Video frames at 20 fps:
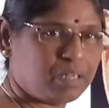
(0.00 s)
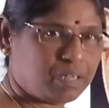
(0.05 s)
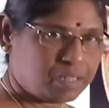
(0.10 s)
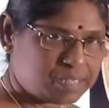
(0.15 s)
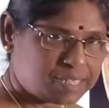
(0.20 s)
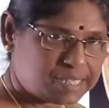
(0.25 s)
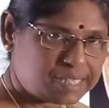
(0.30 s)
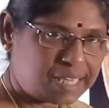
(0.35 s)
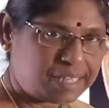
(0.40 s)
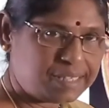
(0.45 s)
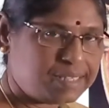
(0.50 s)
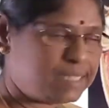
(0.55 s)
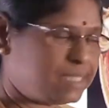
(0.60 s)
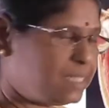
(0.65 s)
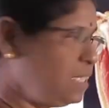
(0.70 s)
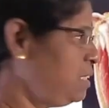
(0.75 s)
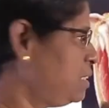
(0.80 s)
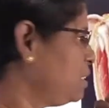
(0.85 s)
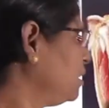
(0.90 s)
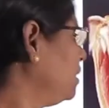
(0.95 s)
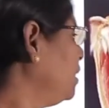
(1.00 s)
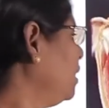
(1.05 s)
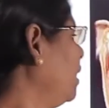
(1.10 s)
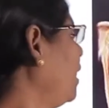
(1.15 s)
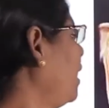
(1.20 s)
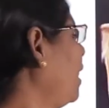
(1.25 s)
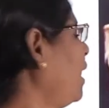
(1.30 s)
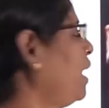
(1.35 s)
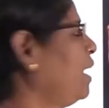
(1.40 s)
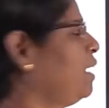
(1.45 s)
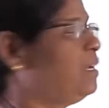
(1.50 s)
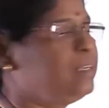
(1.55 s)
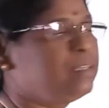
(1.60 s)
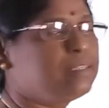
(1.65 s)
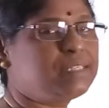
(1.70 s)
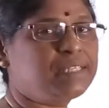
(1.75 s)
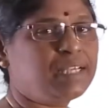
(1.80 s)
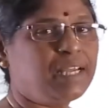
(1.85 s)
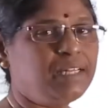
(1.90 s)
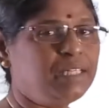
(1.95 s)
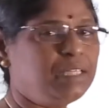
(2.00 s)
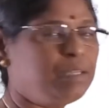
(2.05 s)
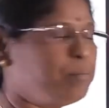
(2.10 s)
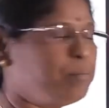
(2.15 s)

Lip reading: sense it and send the